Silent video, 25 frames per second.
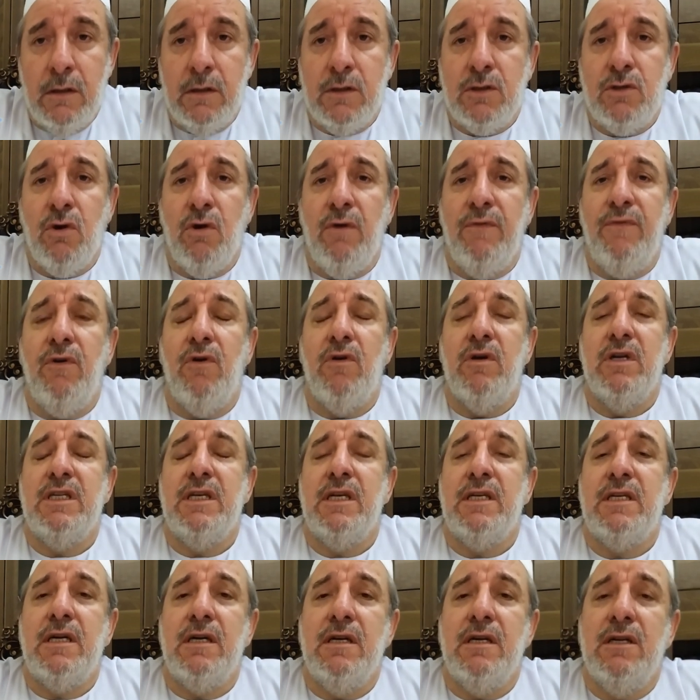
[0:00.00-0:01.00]
So for
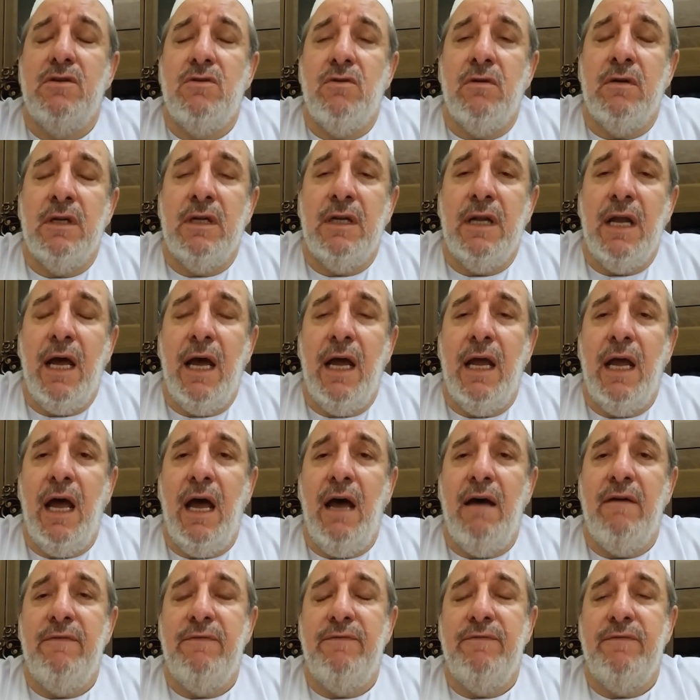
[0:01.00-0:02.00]
this reason, I
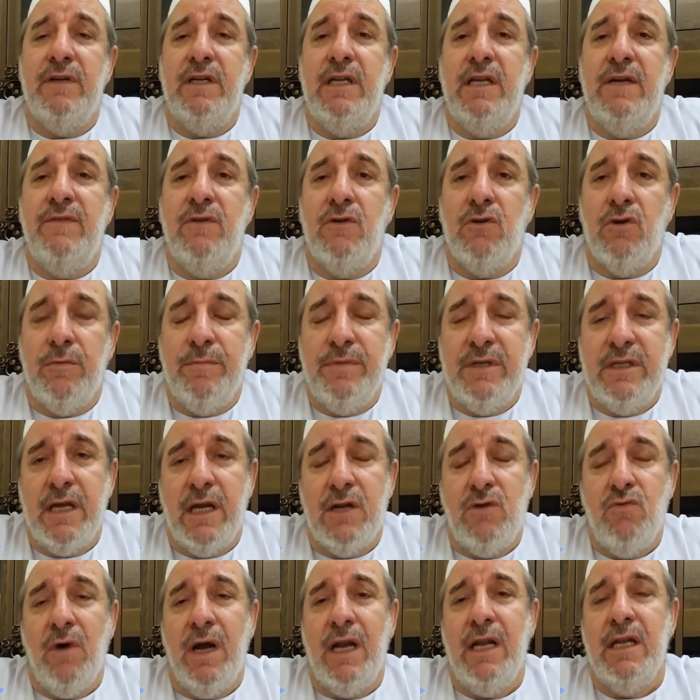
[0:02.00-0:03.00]
have developed
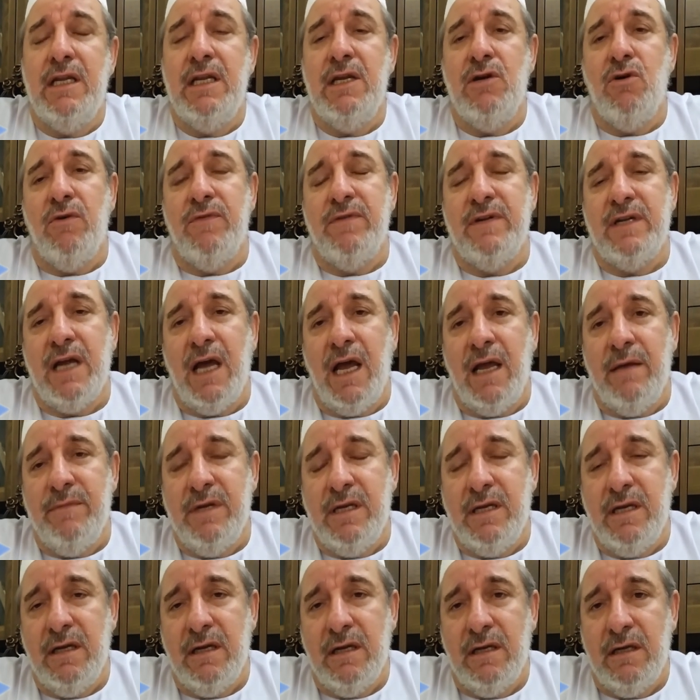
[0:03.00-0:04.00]
the duality of time
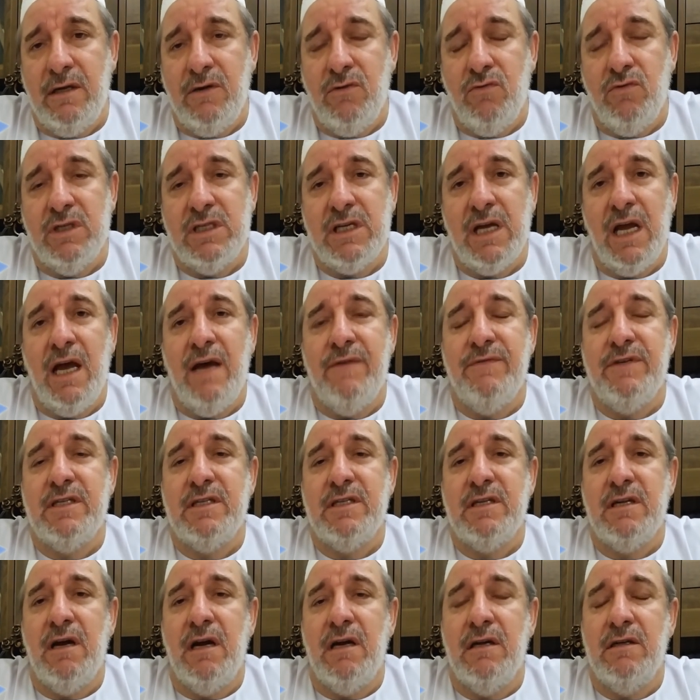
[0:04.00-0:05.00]
theory, which I have
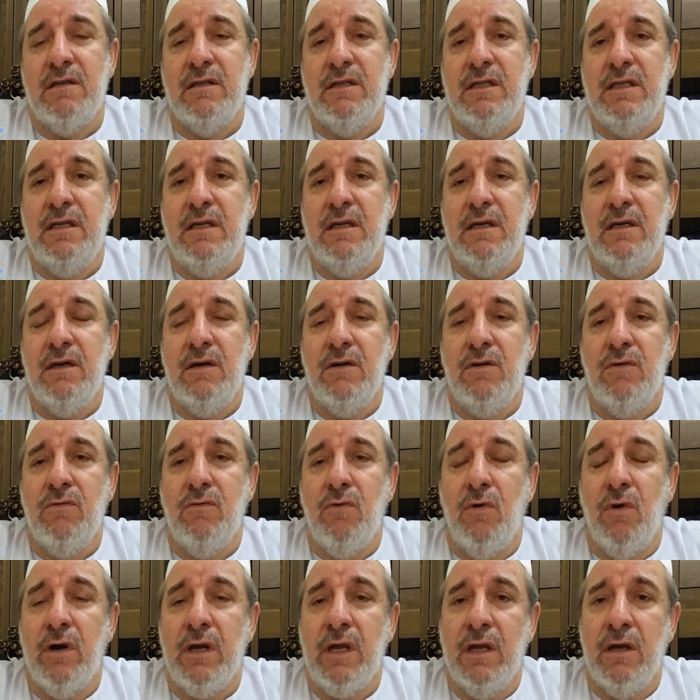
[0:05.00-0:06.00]
started
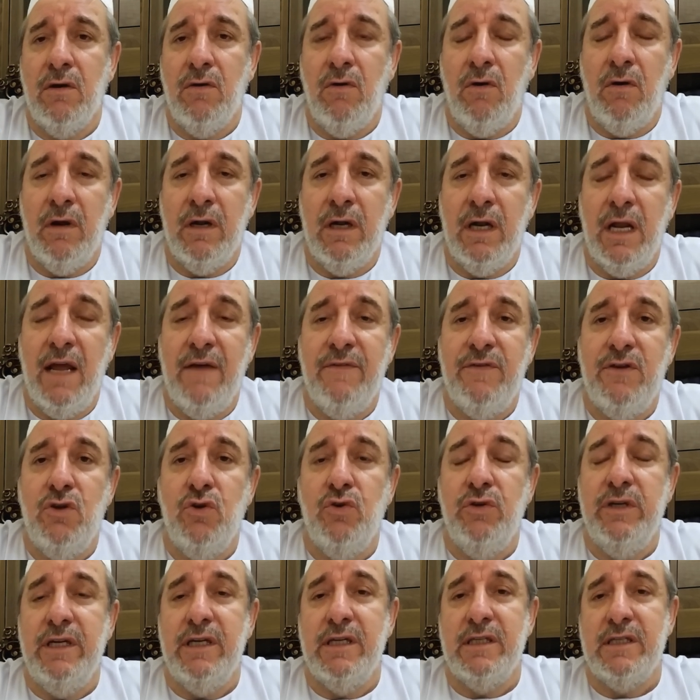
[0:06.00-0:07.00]
working on a
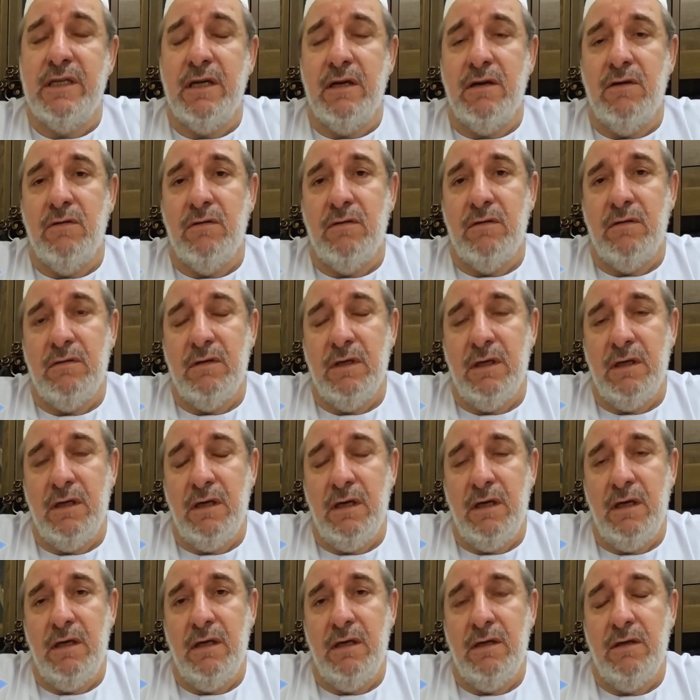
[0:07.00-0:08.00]
few years ago,
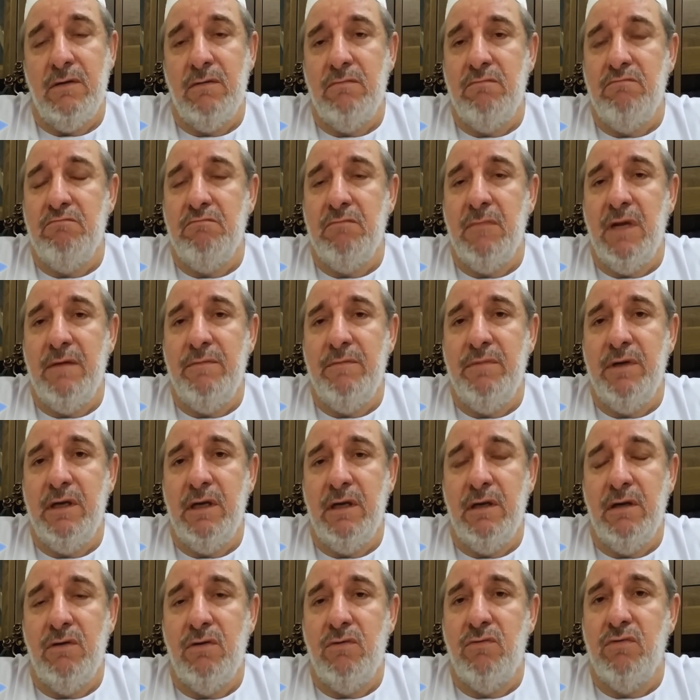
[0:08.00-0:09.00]

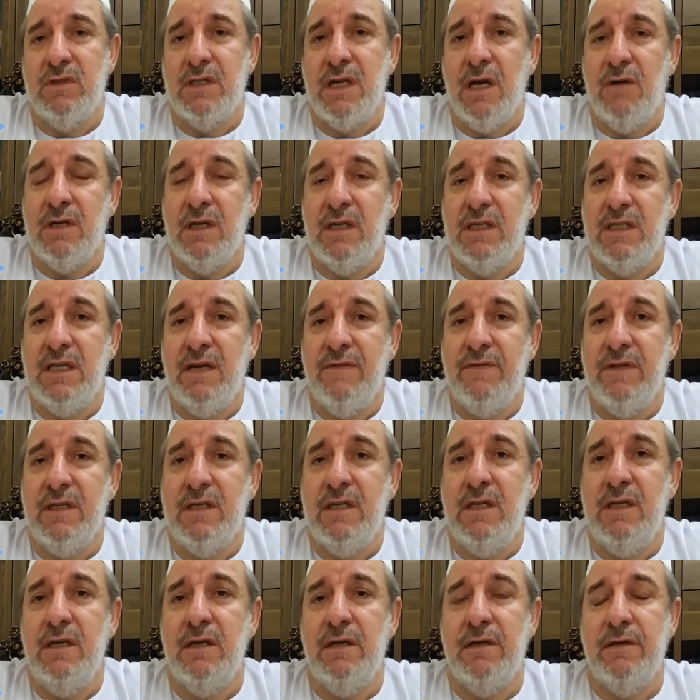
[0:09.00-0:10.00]
maybe in
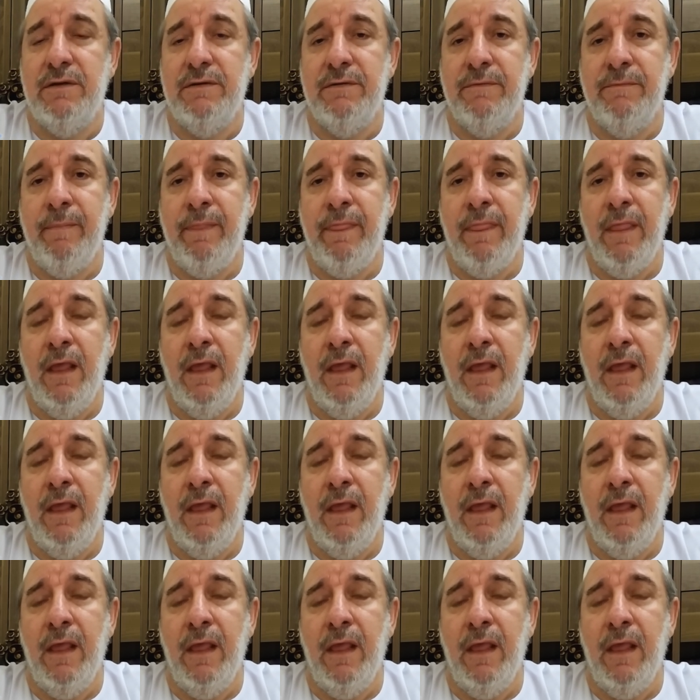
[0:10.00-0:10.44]
2017.